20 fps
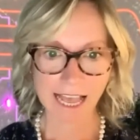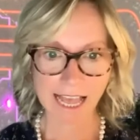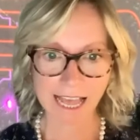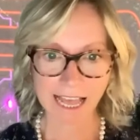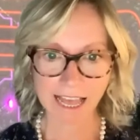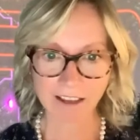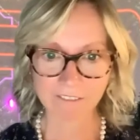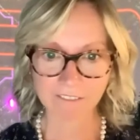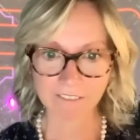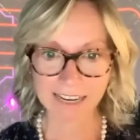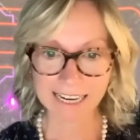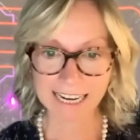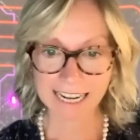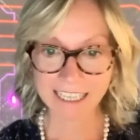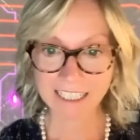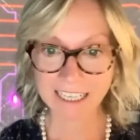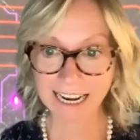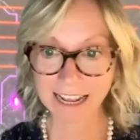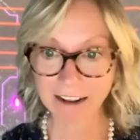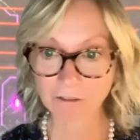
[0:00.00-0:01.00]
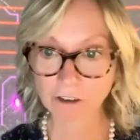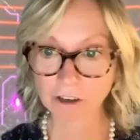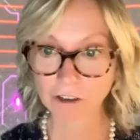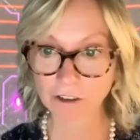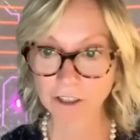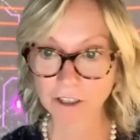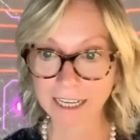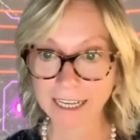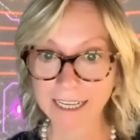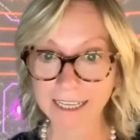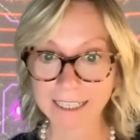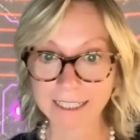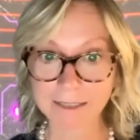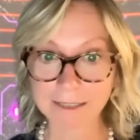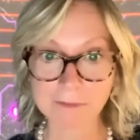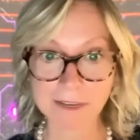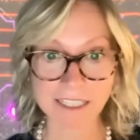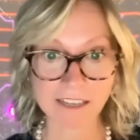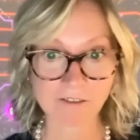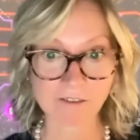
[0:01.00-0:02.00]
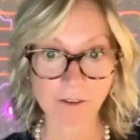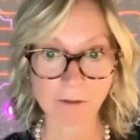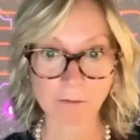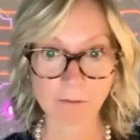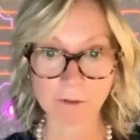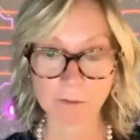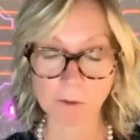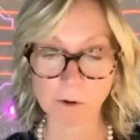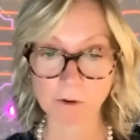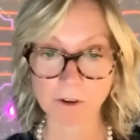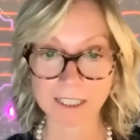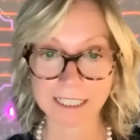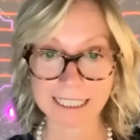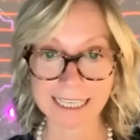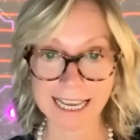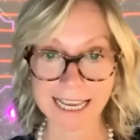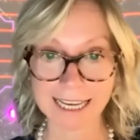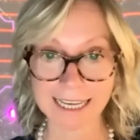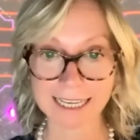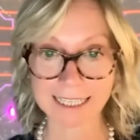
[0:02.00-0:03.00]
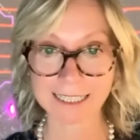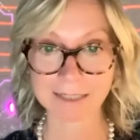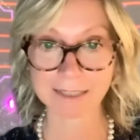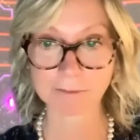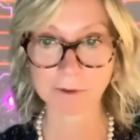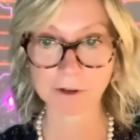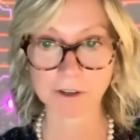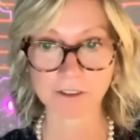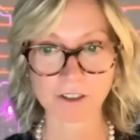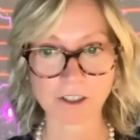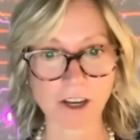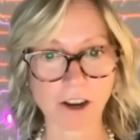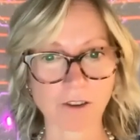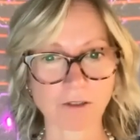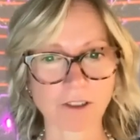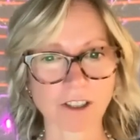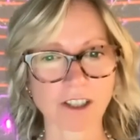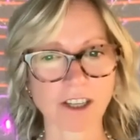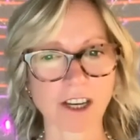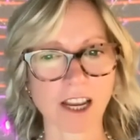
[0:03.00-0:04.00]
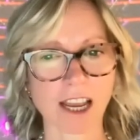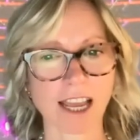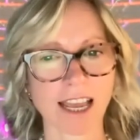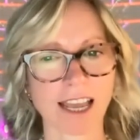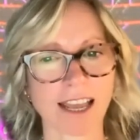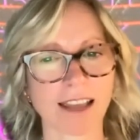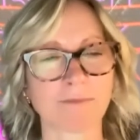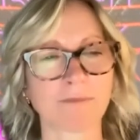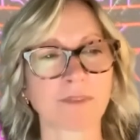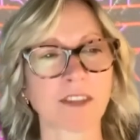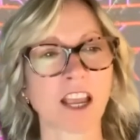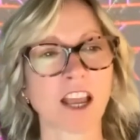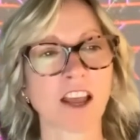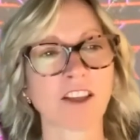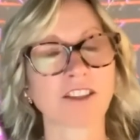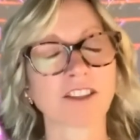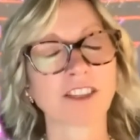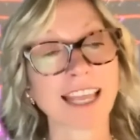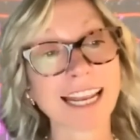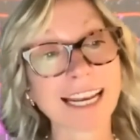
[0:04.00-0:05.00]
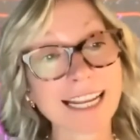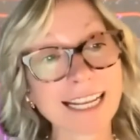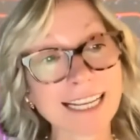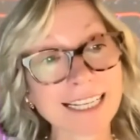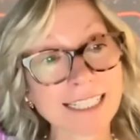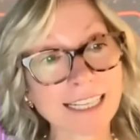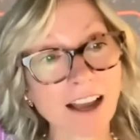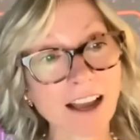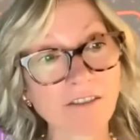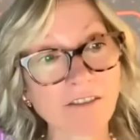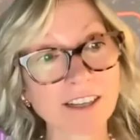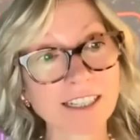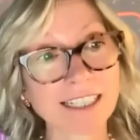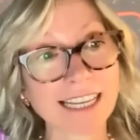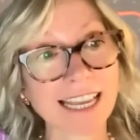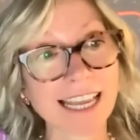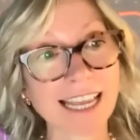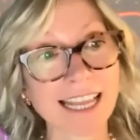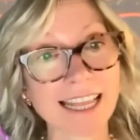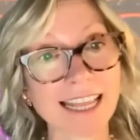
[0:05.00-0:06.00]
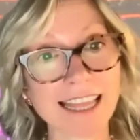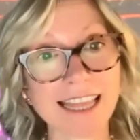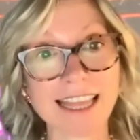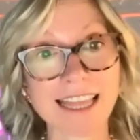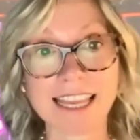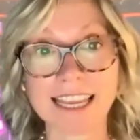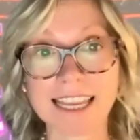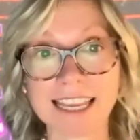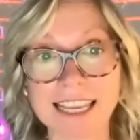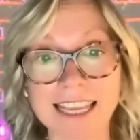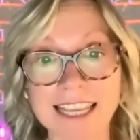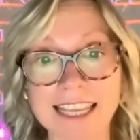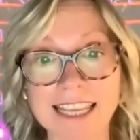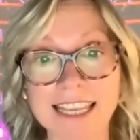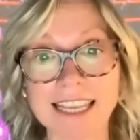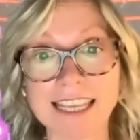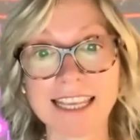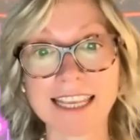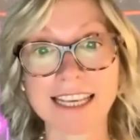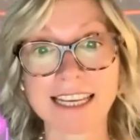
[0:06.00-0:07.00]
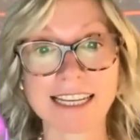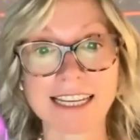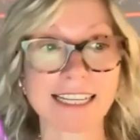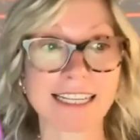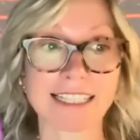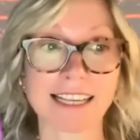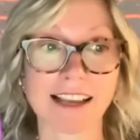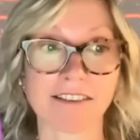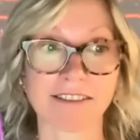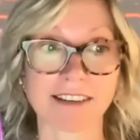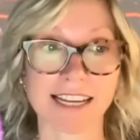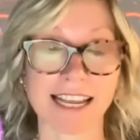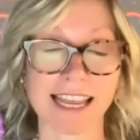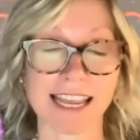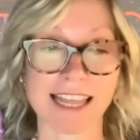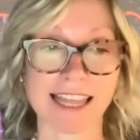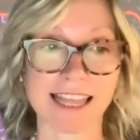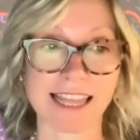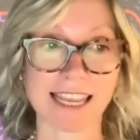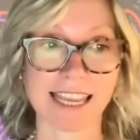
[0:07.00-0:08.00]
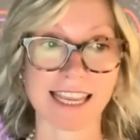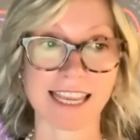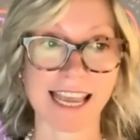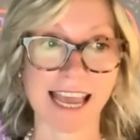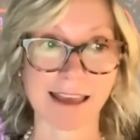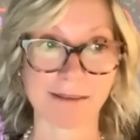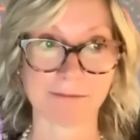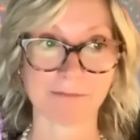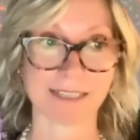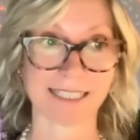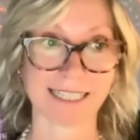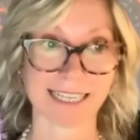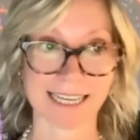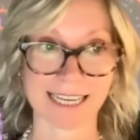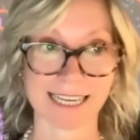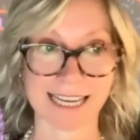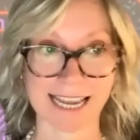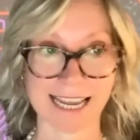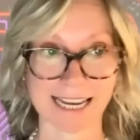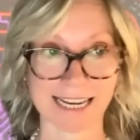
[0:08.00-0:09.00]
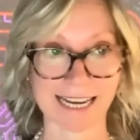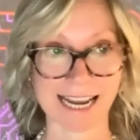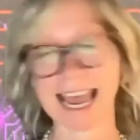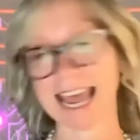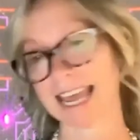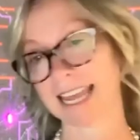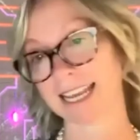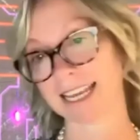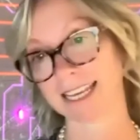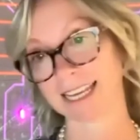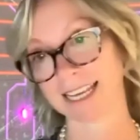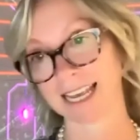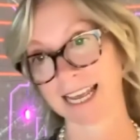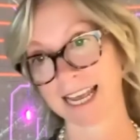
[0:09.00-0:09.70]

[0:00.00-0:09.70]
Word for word: Uh, financial outlook is missing from report, says Burnt Toast. Um, it is covered in the it is covered in the MD&A.